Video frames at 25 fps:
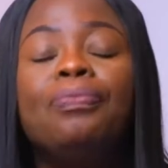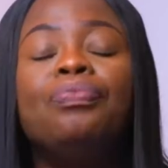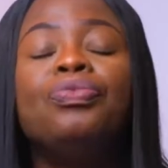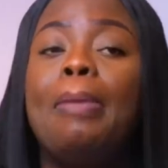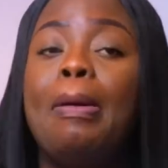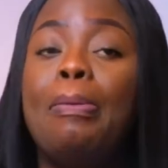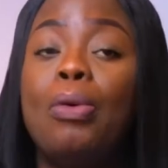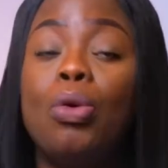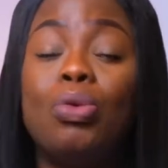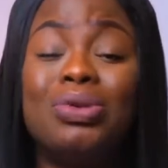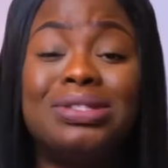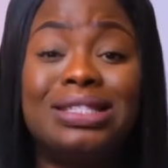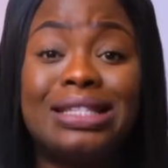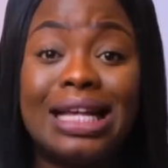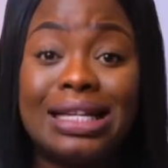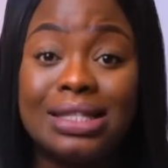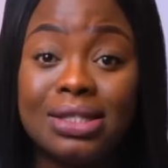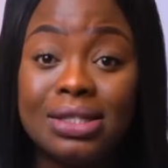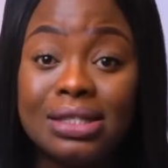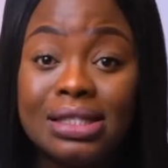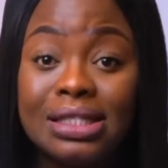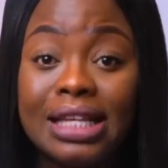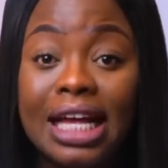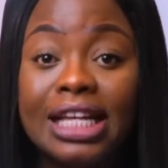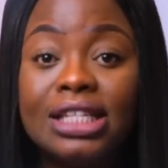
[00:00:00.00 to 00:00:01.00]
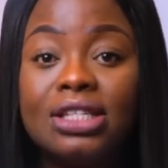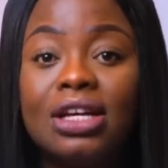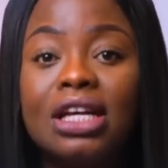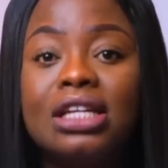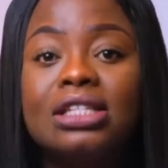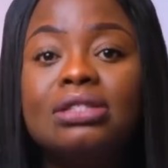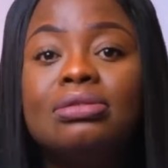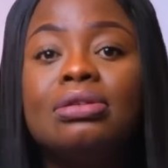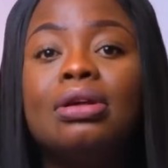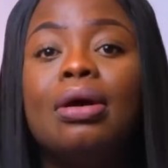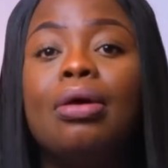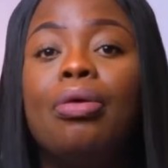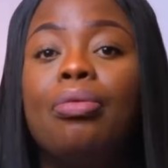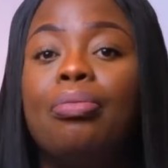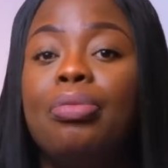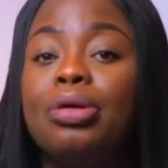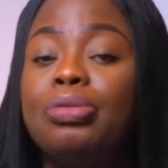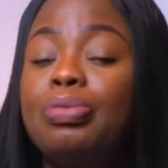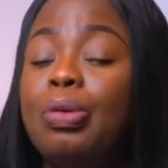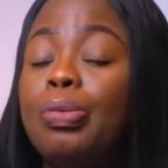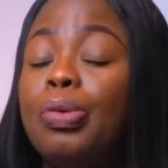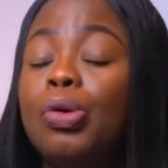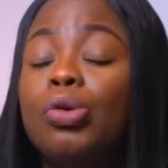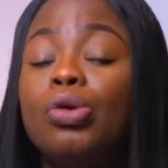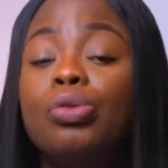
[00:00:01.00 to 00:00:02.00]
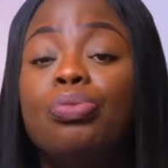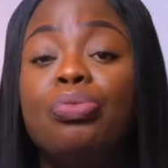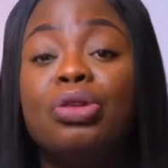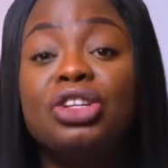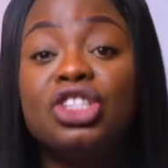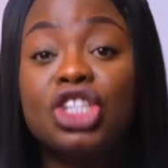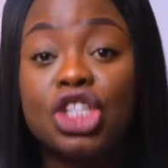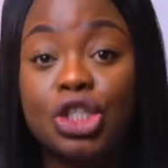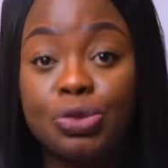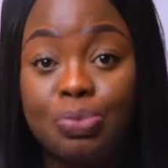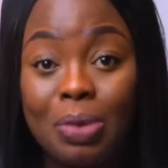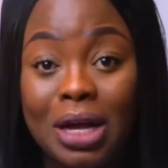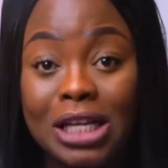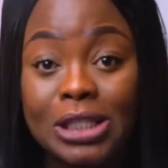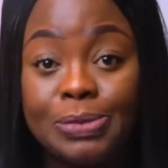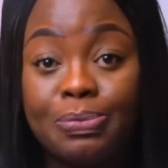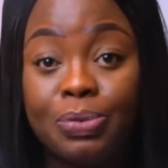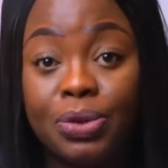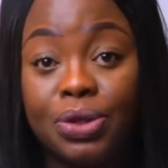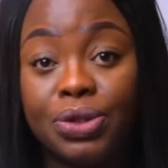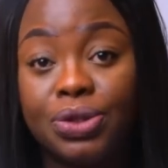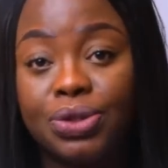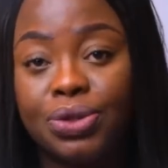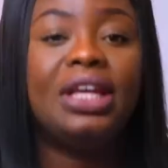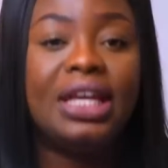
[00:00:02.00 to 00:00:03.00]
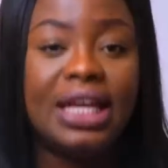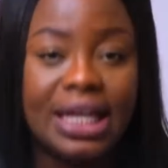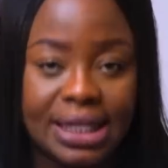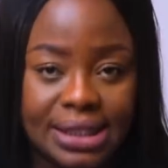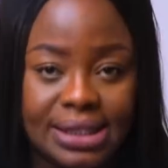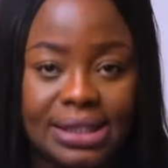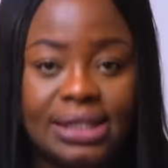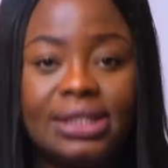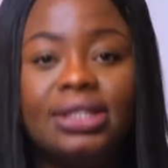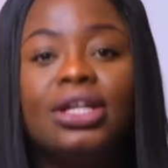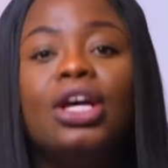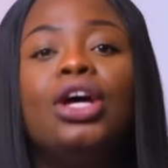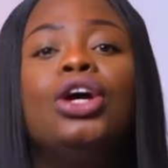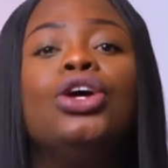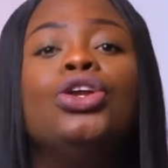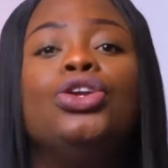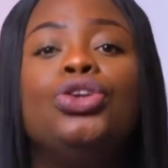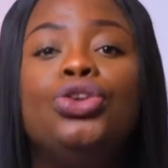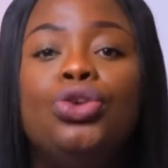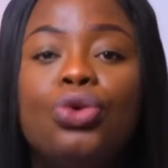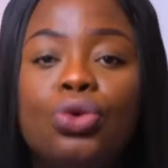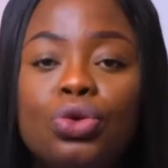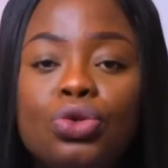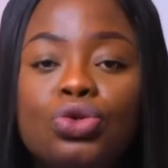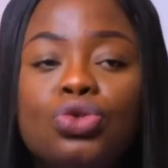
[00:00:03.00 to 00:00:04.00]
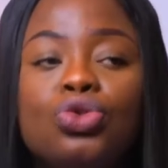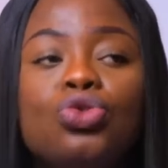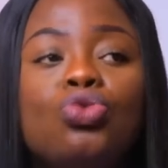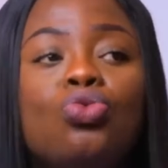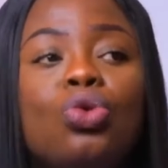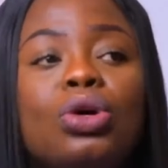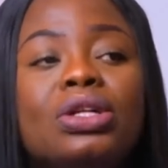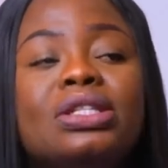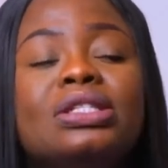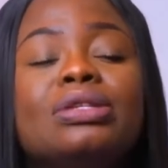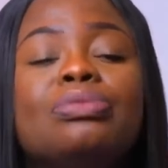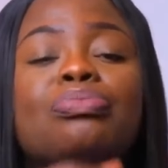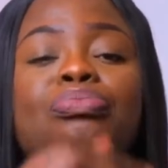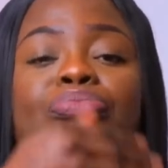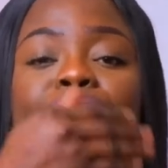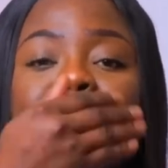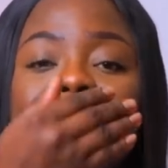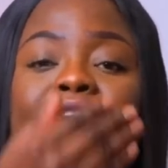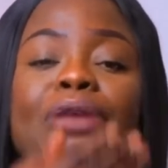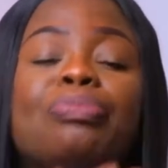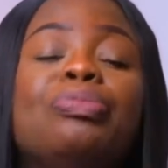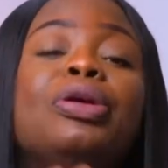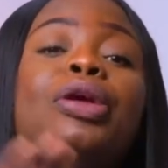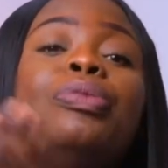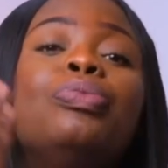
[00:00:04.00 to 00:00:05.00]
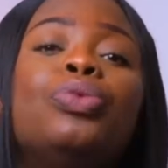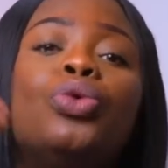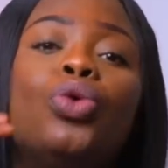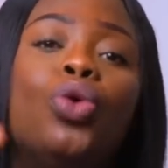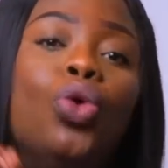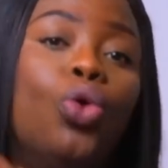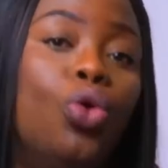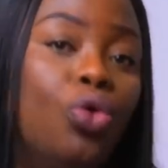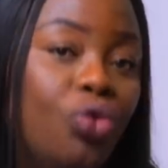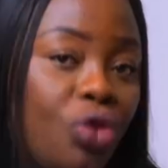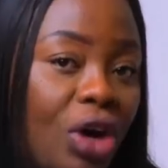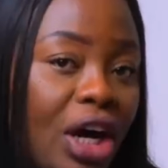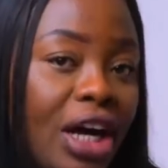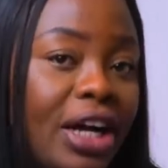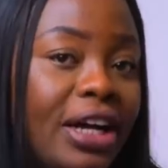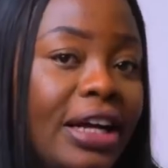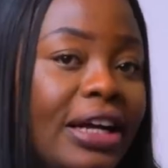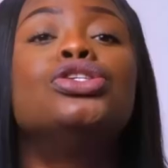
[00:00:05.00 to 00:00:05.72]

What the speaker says: People with settled status, people with British passports. Yes, those who want to bring people over.